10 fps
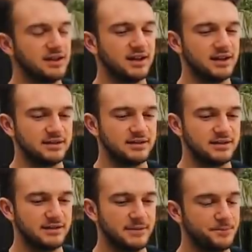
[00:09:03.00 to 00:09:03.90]

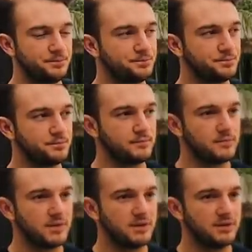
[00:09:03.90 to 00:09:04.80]

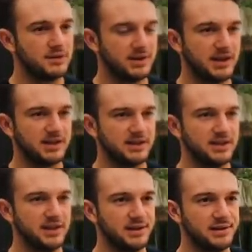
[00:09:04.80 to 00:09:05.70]

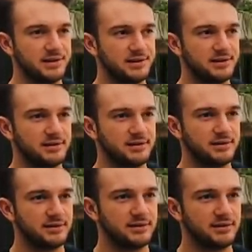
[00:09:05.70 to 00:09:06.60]

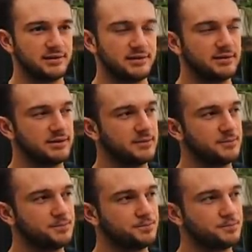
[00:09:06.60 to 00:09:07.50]

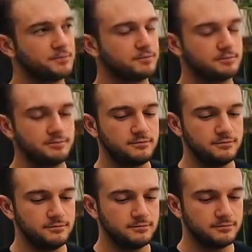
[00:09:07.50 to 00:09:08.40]

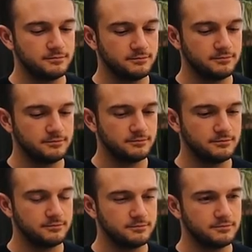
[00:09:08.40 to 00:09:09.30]

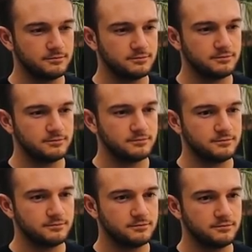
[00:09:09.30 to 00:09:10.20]

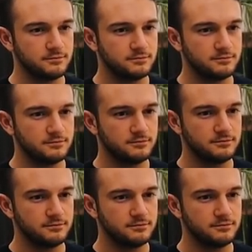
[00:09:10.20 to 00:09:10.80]
(not speaking)